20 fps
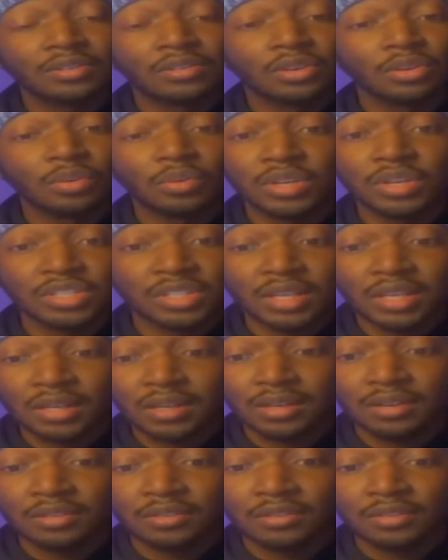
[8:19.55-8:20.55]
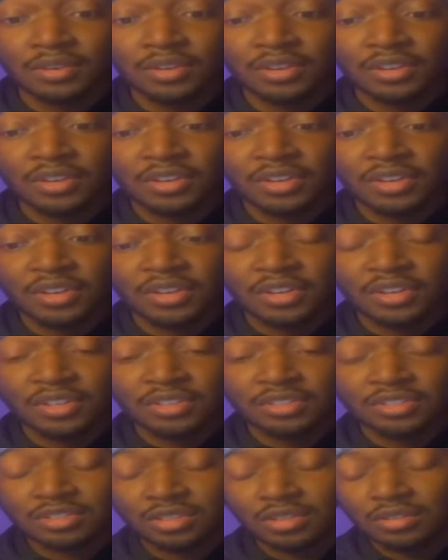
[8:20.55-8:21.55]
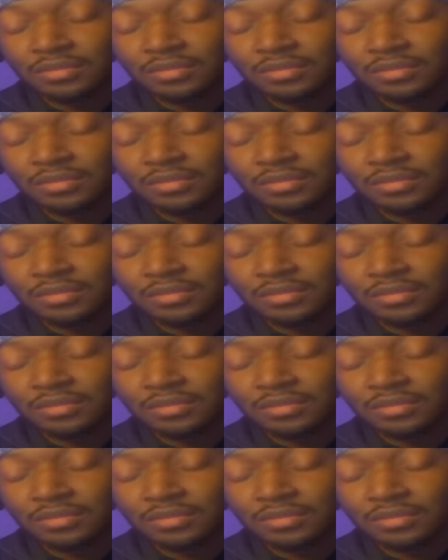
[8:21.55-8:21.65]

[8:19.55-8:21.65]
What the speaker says: Where's she at now? So